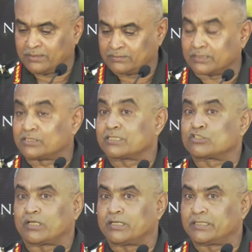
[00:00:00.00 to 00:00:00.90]
the
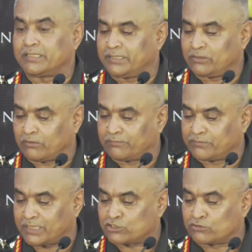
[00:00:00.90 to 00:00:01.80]
centrality of
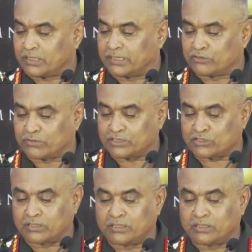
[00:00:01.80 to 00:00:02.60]
national interest